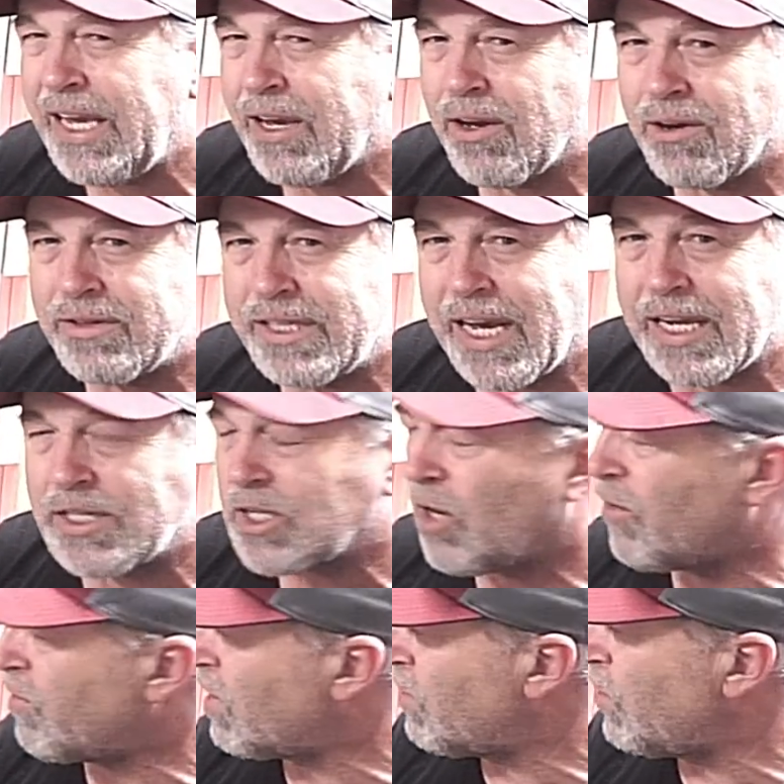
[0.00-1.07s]
ego takes
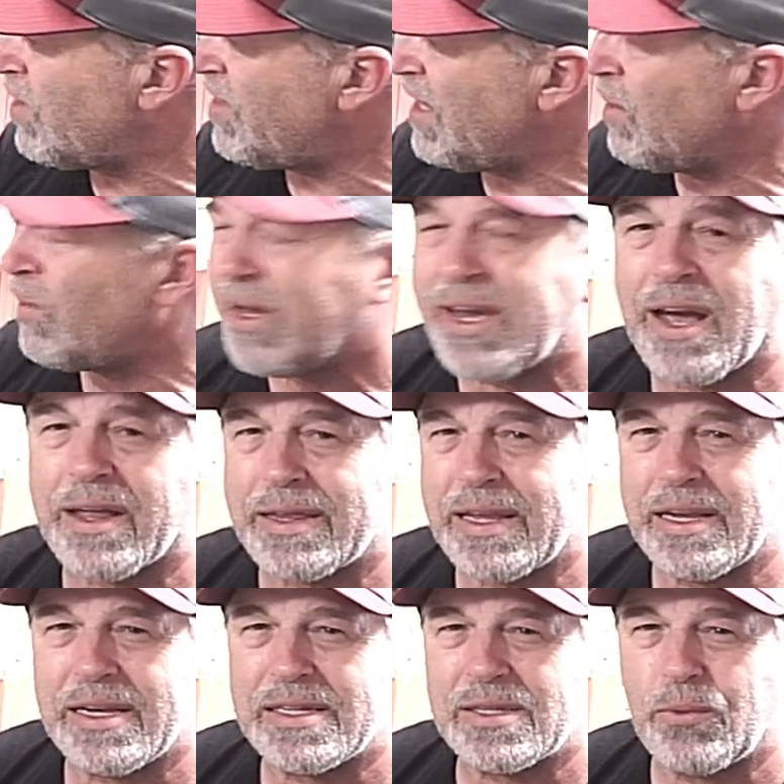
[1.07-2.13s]
over, and we think we got
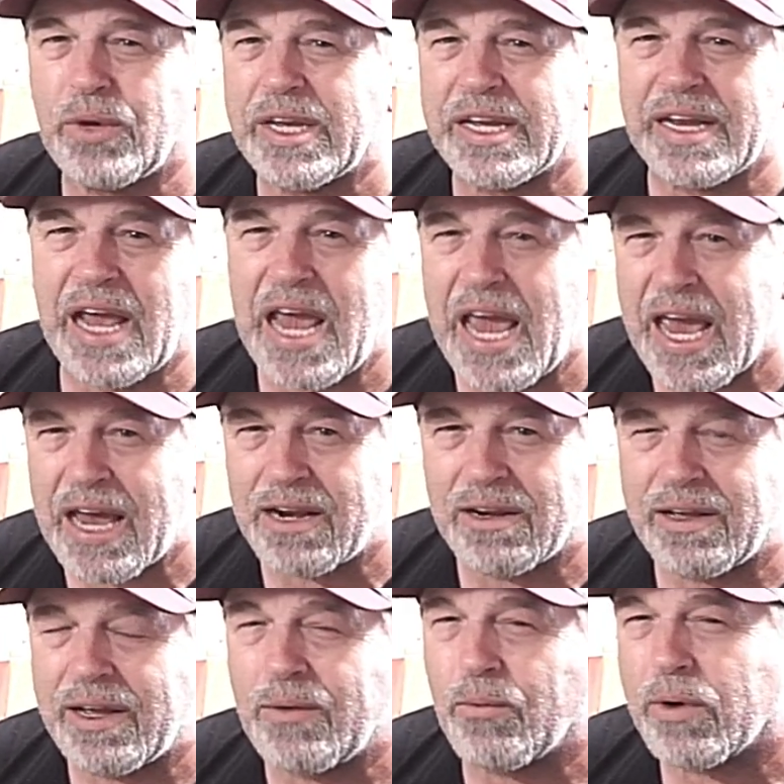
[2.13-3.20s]
this, and we can
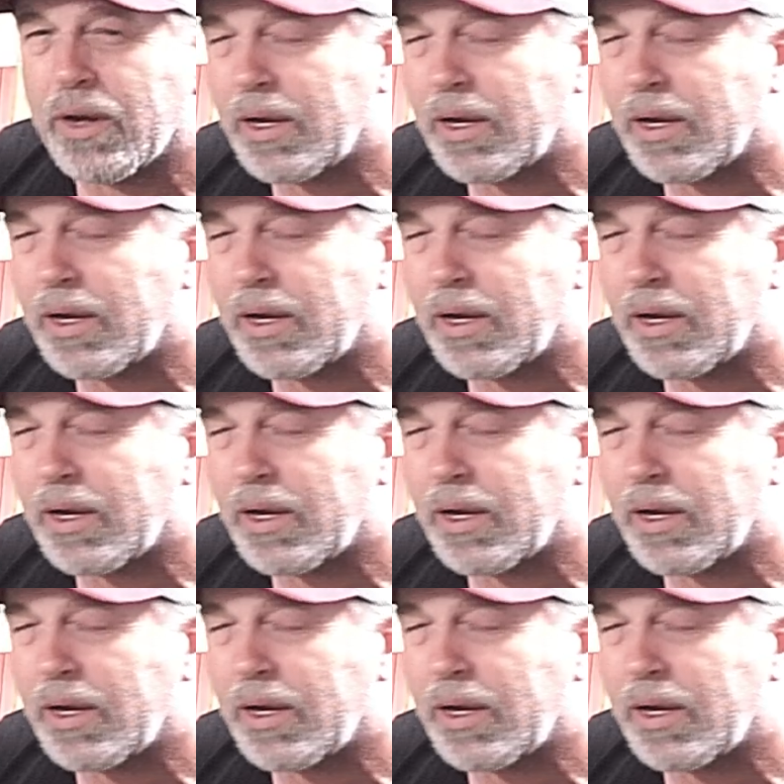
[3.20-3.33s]
handle it, and we're